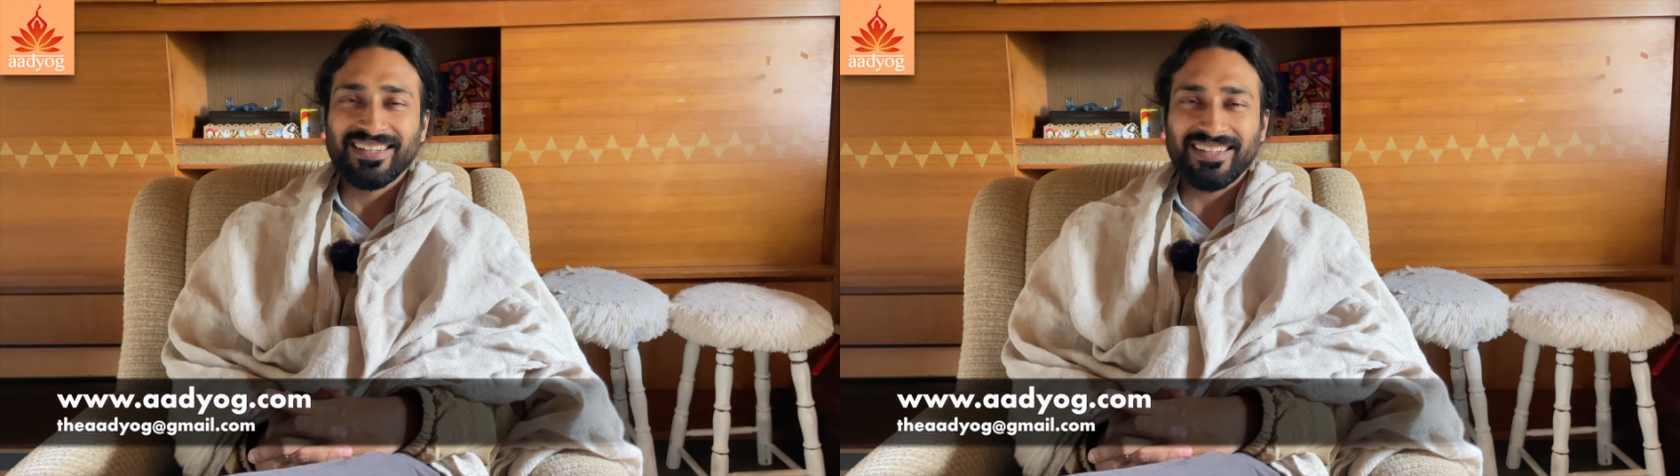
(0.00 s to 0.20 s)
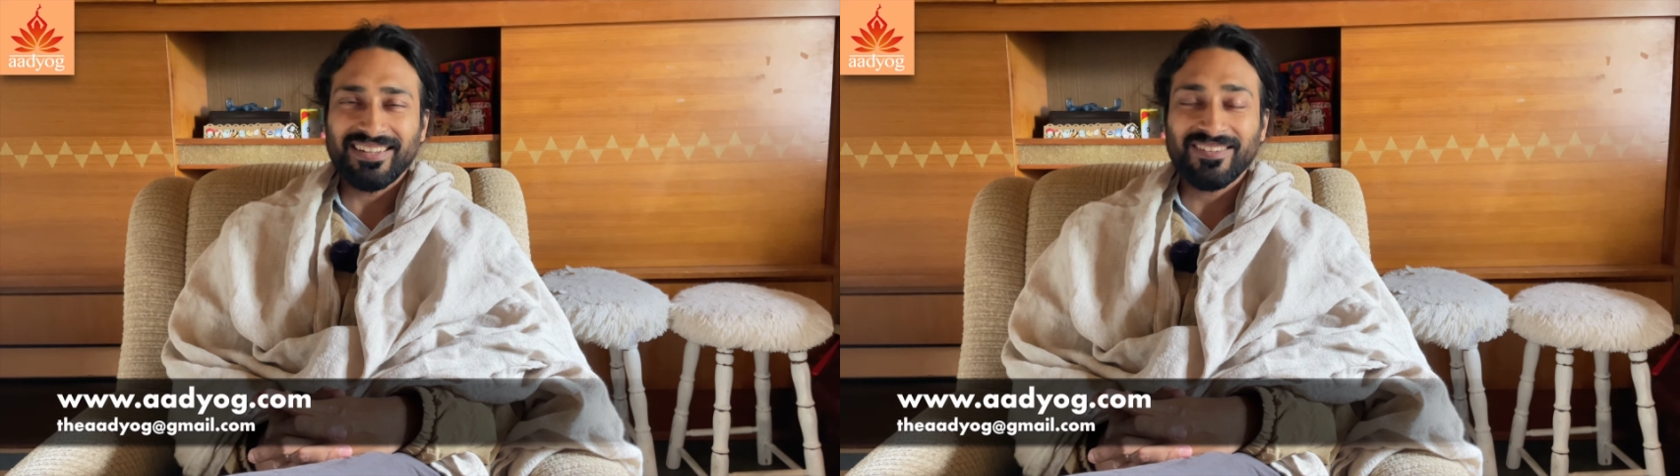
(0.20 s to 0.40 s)

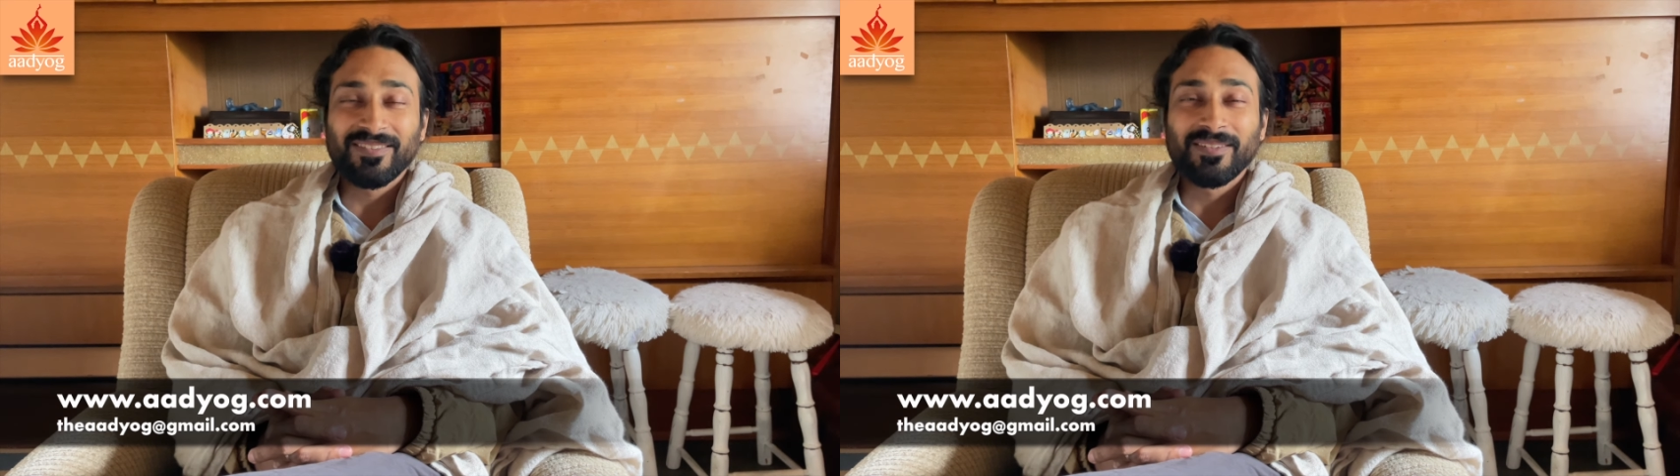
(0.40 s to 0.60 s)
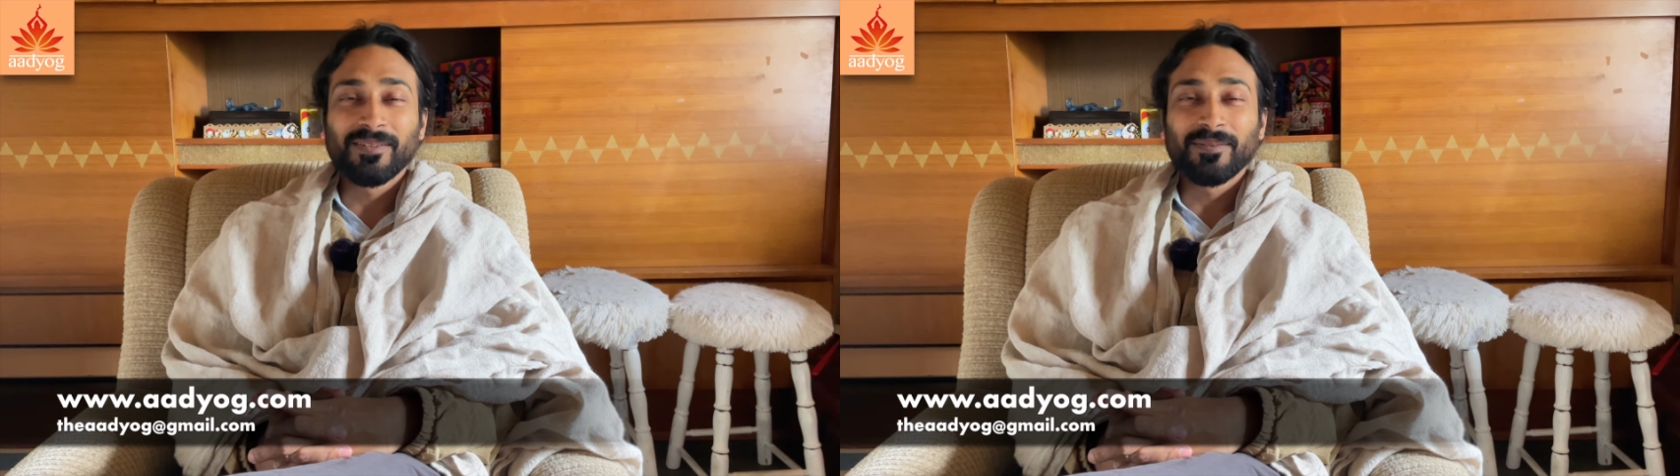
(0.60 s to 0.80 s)
Yeah.
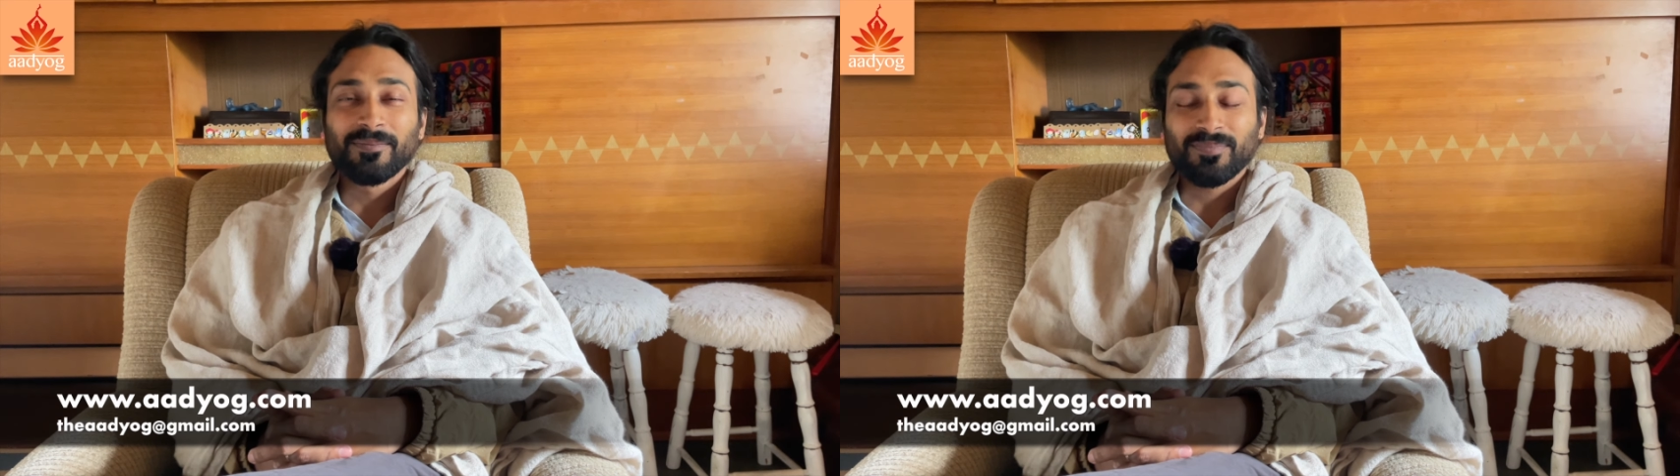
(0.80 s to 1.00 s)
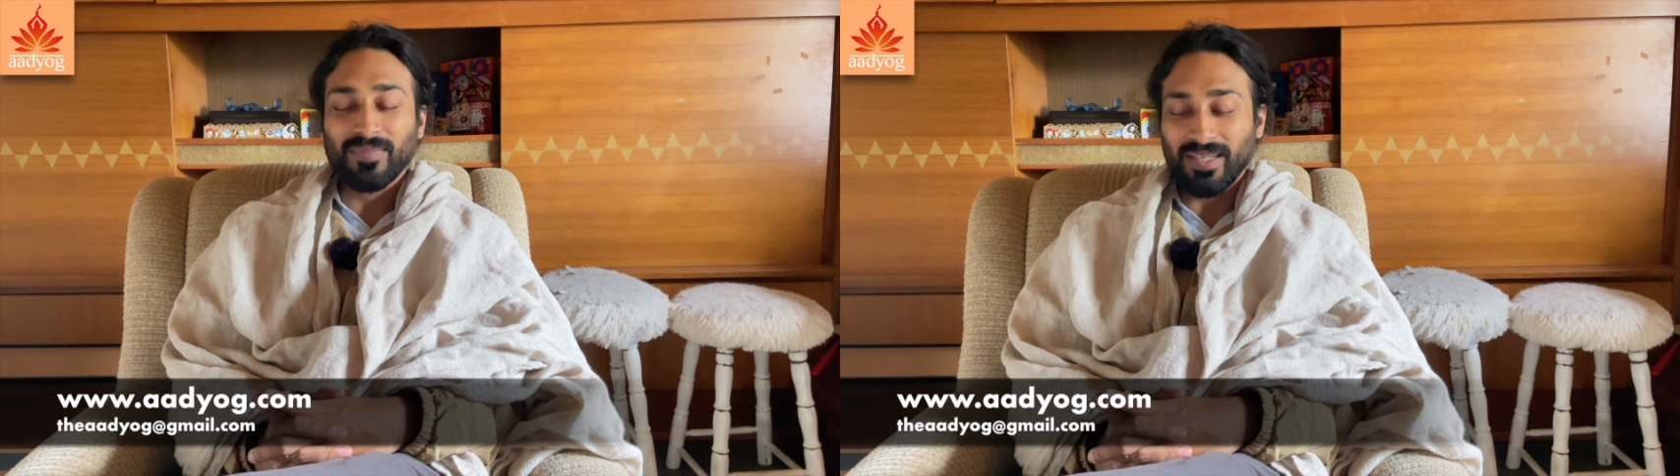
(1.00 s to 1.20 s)

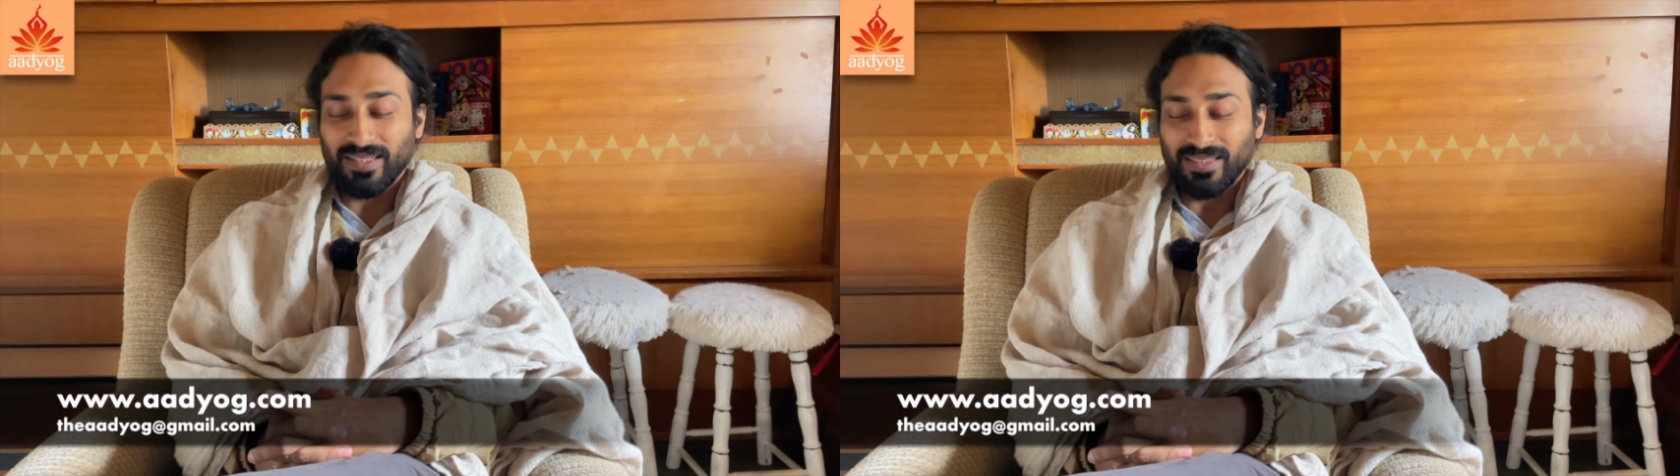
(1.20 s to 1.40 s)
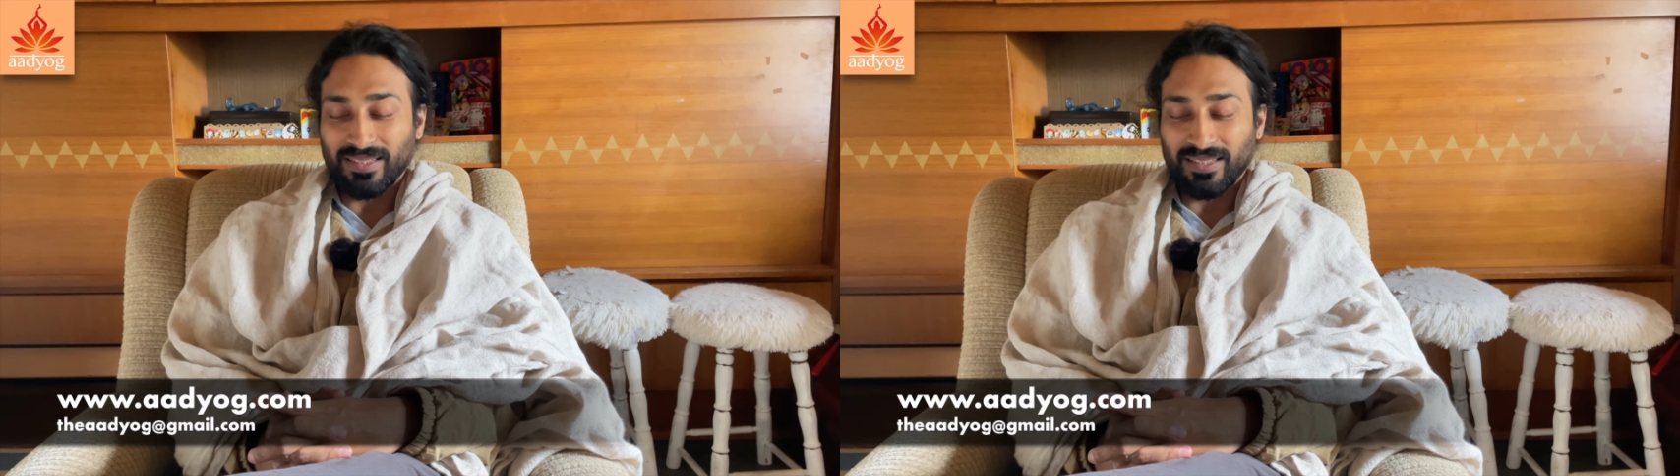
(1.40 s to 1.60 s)

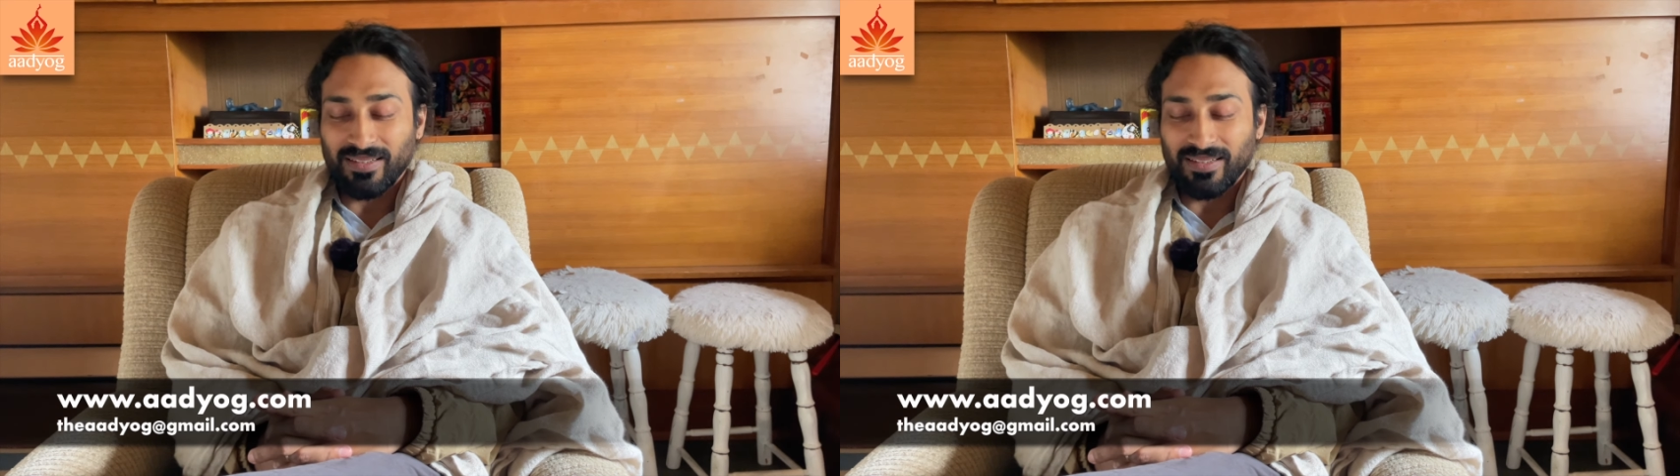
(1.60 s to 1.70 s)
And